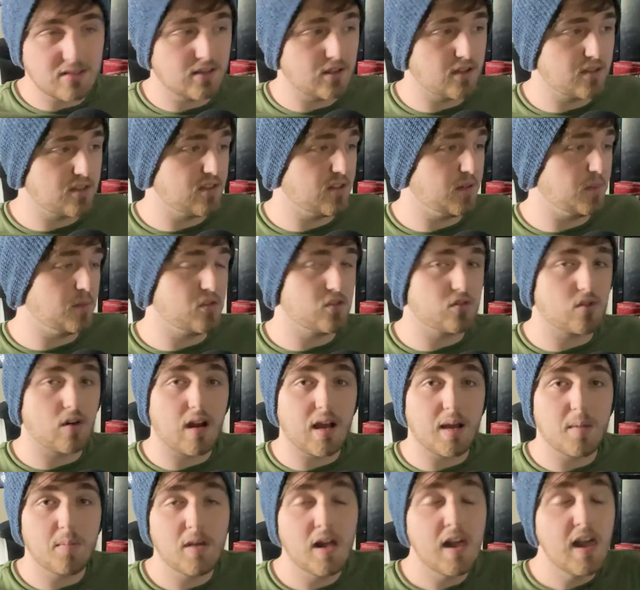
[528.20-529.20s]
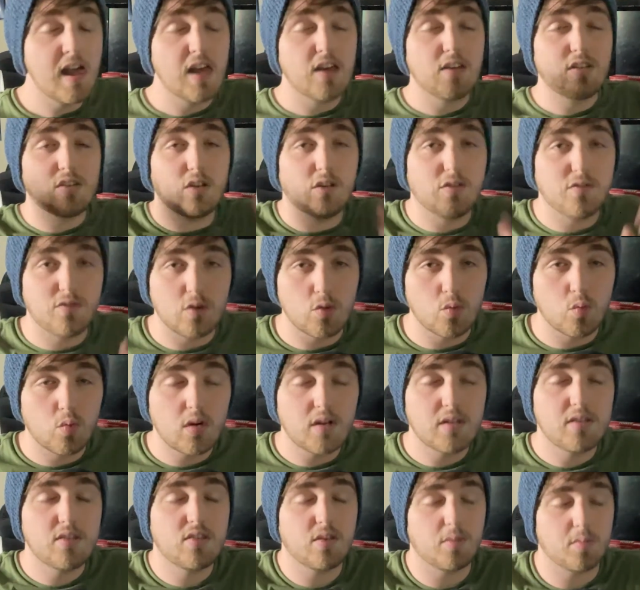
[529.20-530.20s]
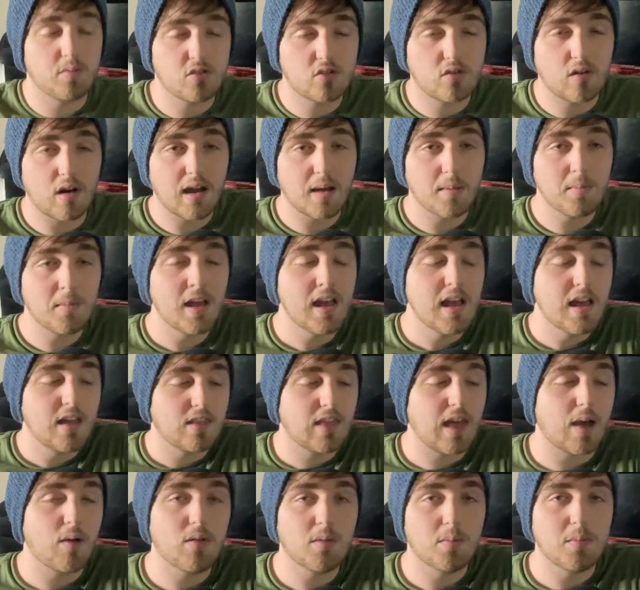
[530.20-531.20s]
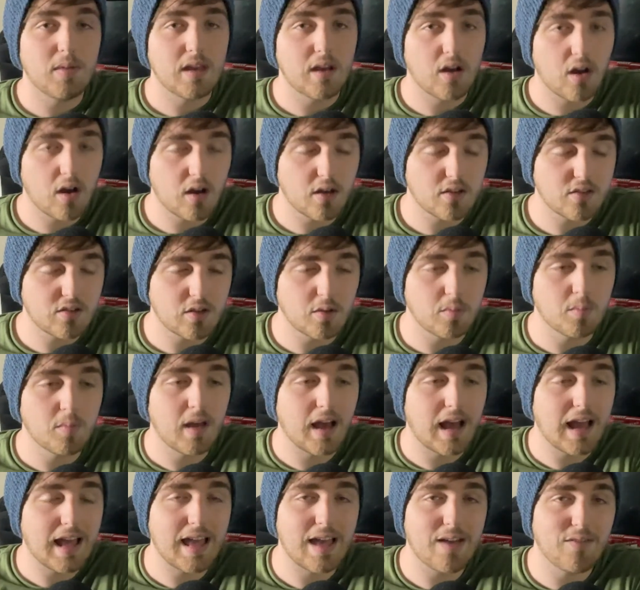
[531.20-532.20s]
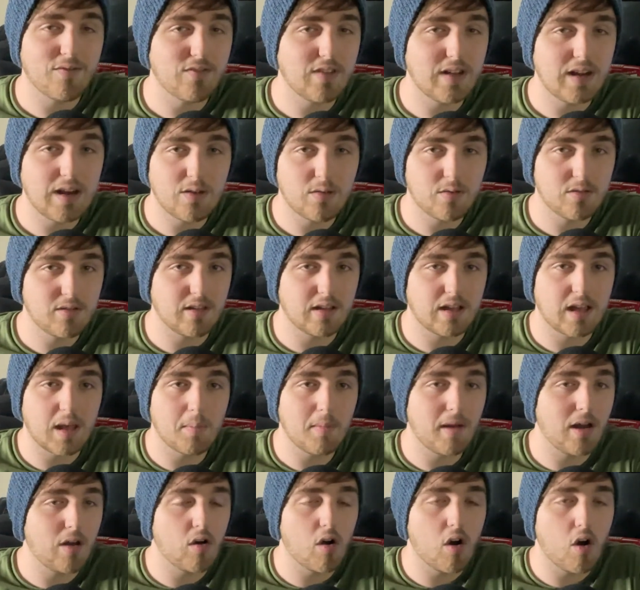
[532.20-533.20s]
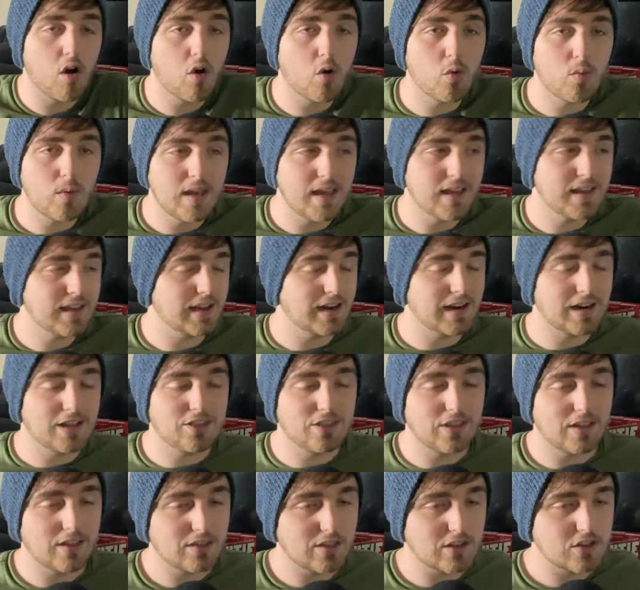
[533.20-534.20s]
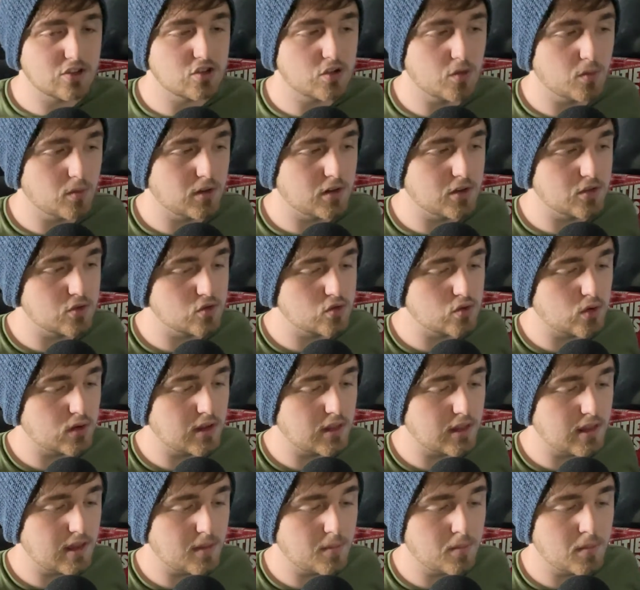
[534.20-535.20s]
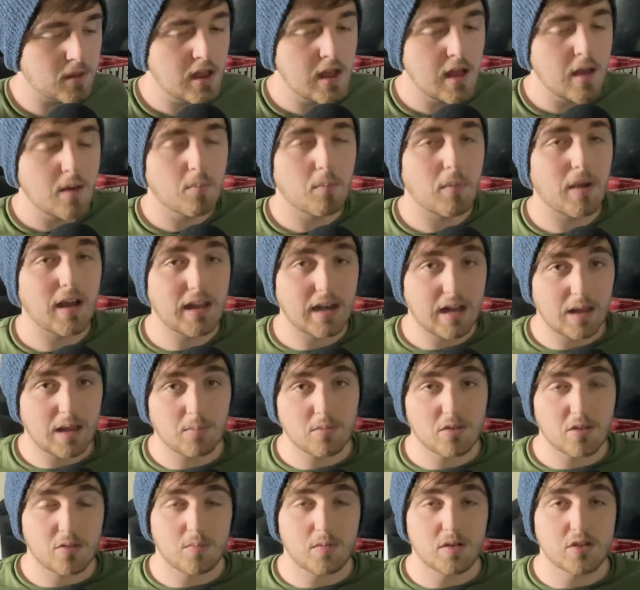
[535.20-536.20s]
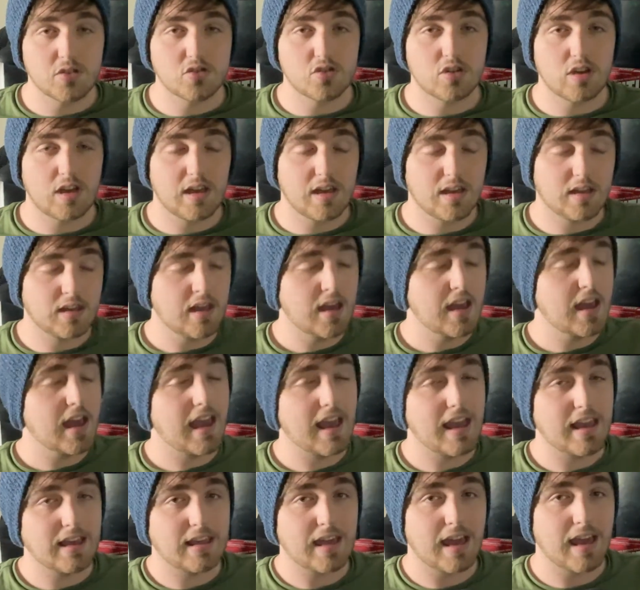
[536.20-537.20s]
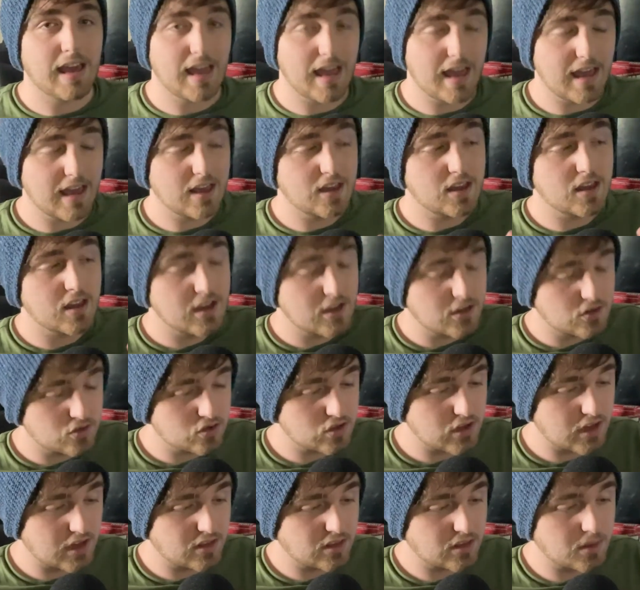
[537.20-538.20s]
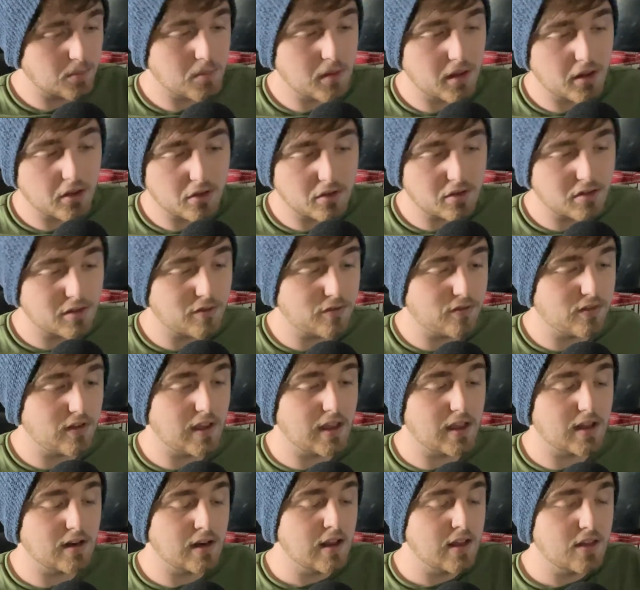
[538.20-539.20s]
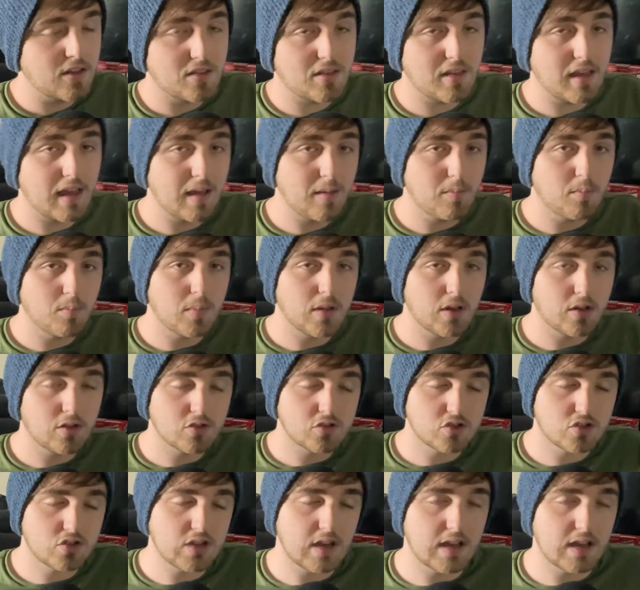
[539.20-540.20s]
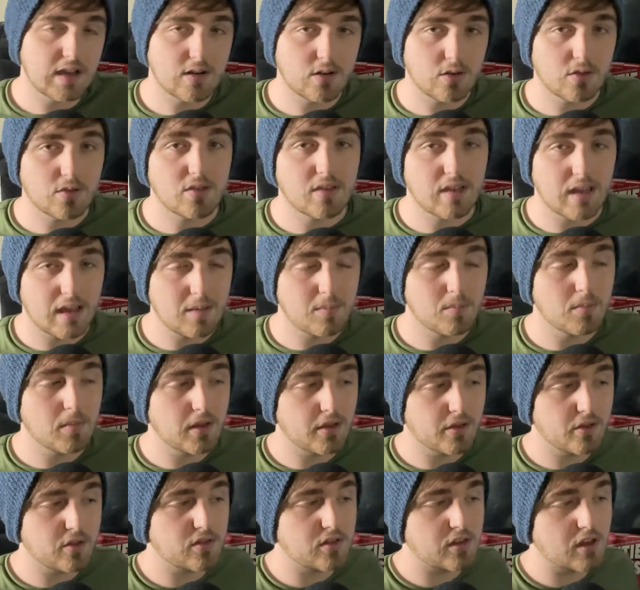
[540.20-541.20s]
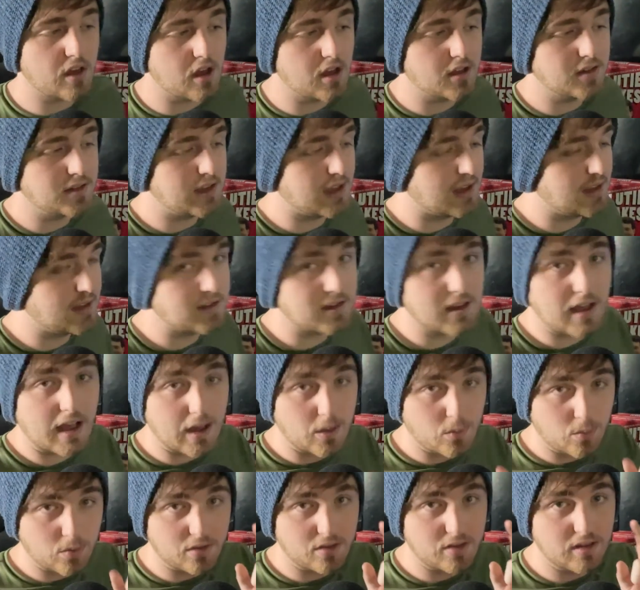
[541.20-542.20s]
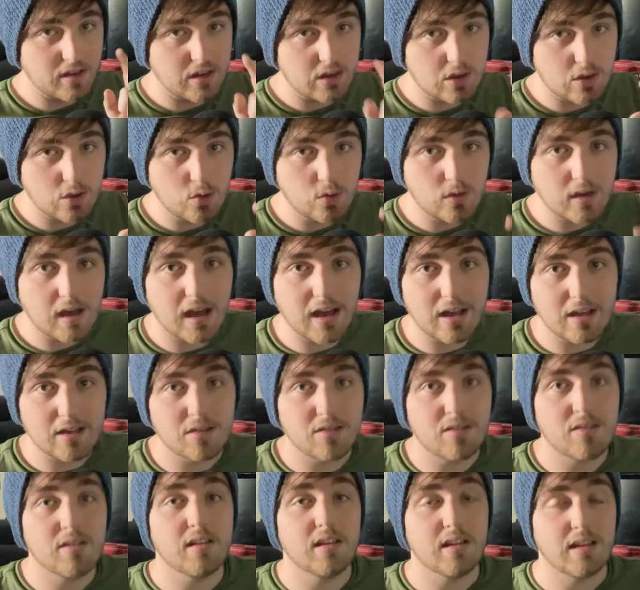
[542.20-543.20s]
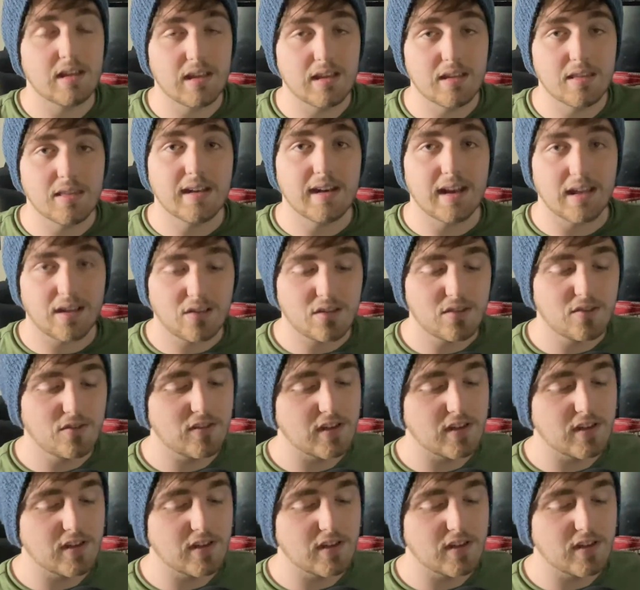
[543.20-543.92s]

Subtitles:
to subscribe. So if you would subscribe, that would be awesome. I have videos that come out all week, and I think that you will enjoy them. My name has been Jake, aka Jake the Bills fan. Same Bills channel, same Bills content. I will see you guys in the next